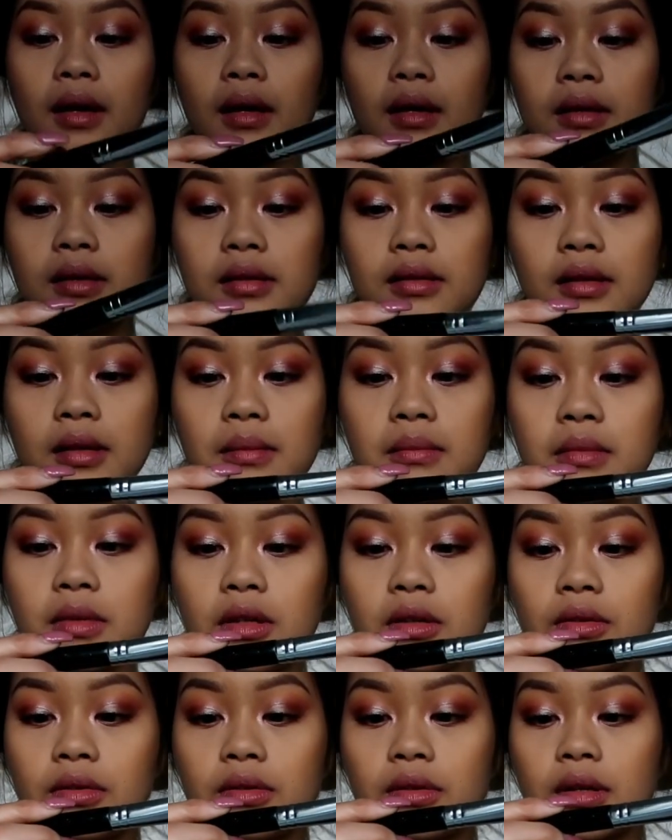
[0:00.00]
And I'm
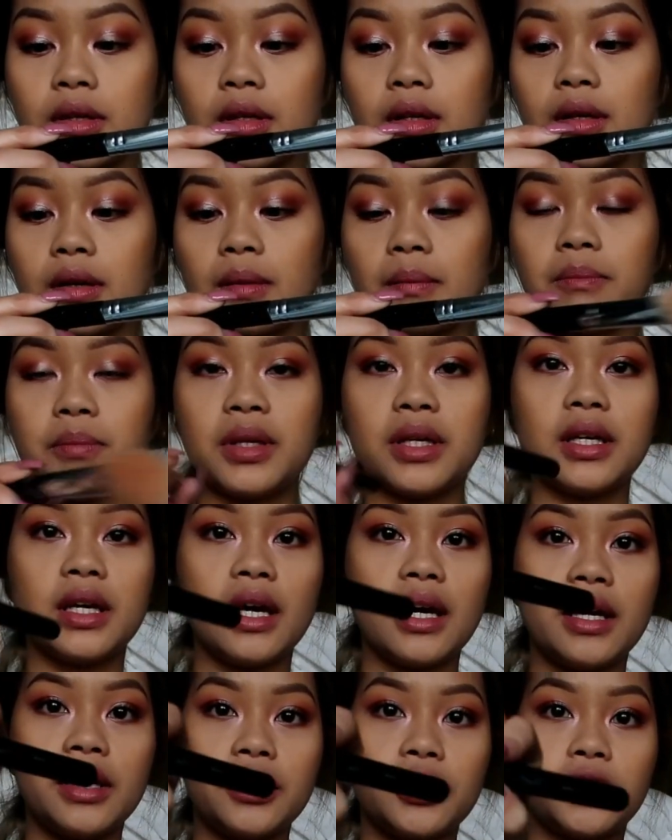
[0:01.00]
using
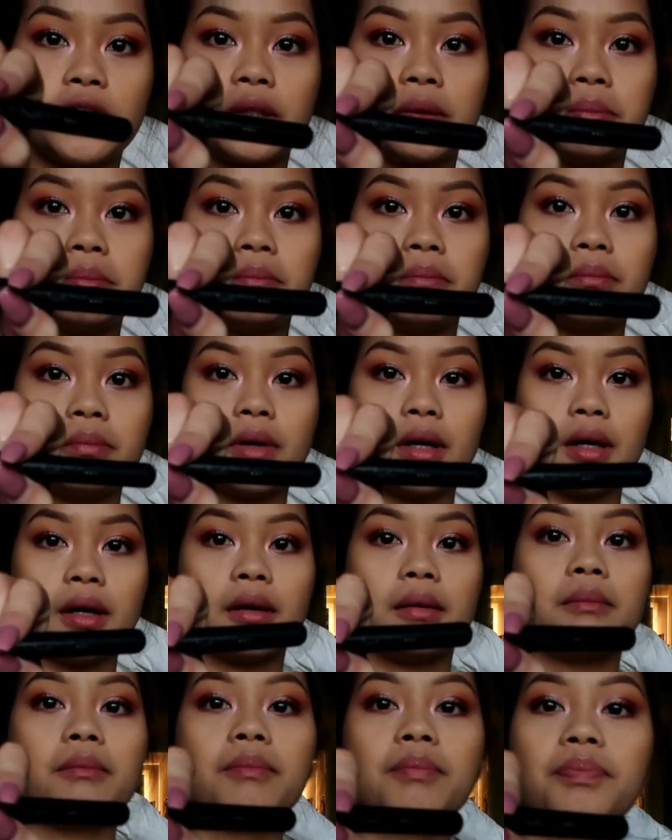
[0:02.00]
BH
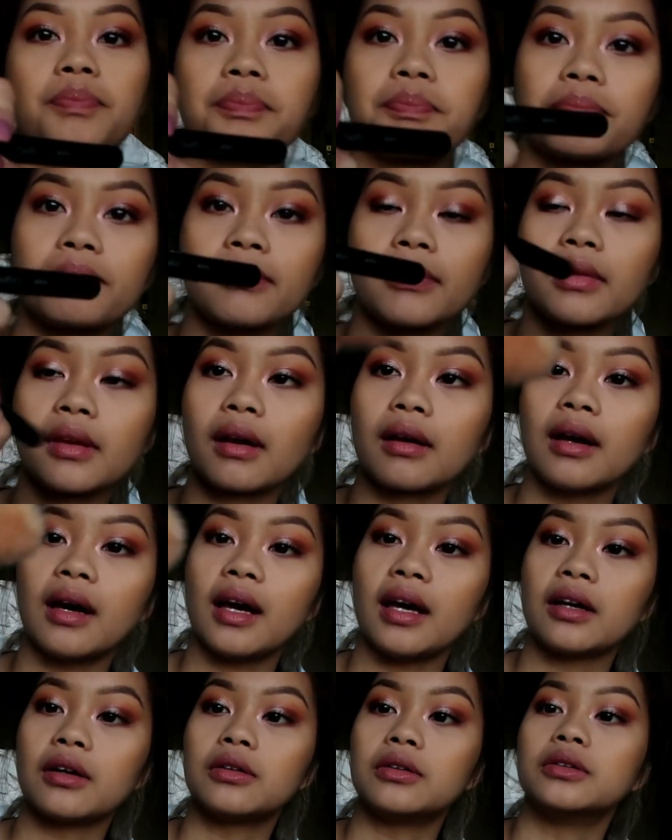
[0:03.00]

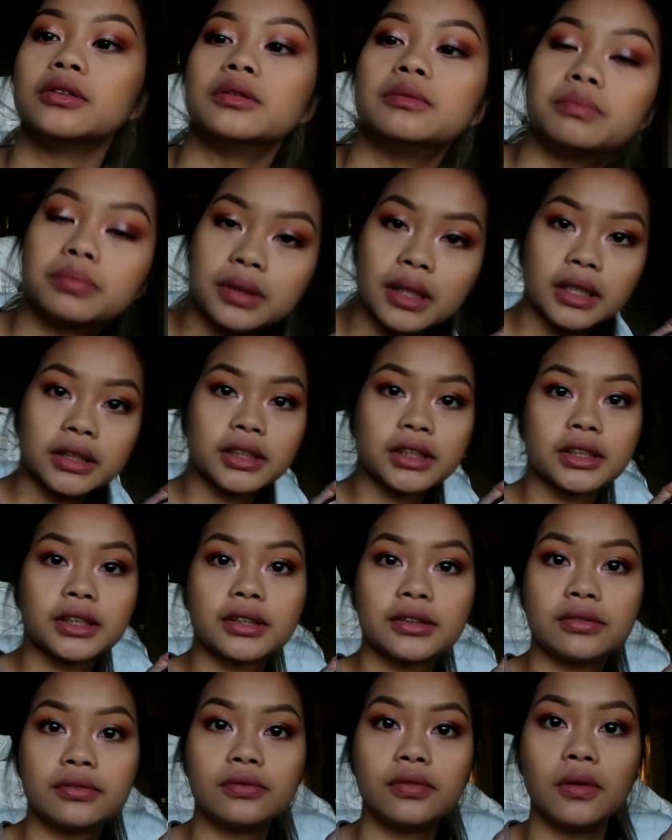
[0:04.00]
angled
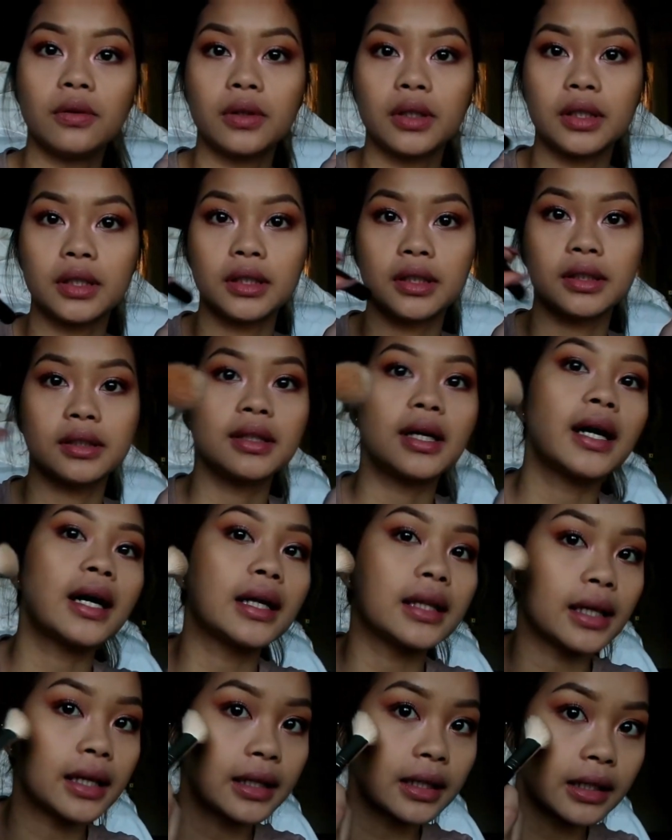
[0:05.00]
brush for the
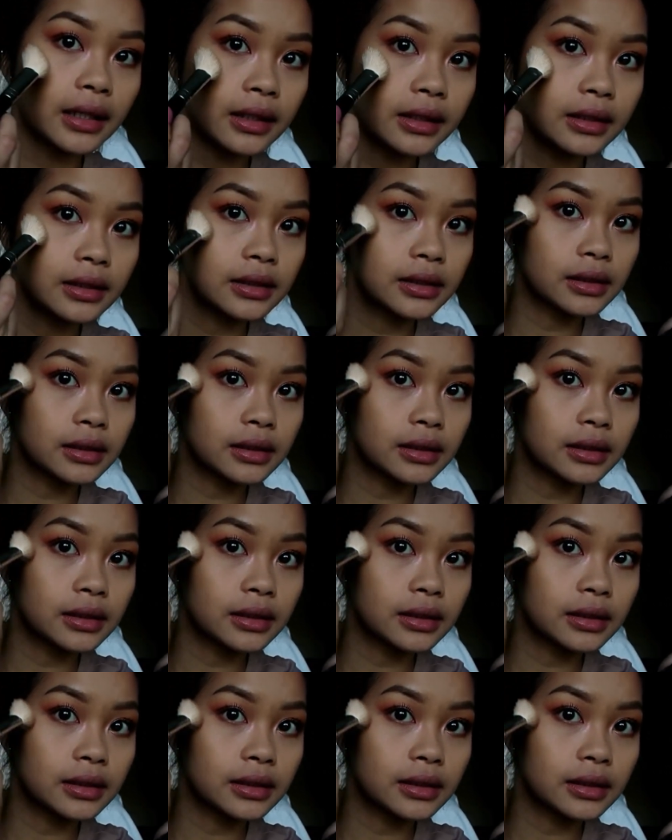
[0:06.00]
highlighting.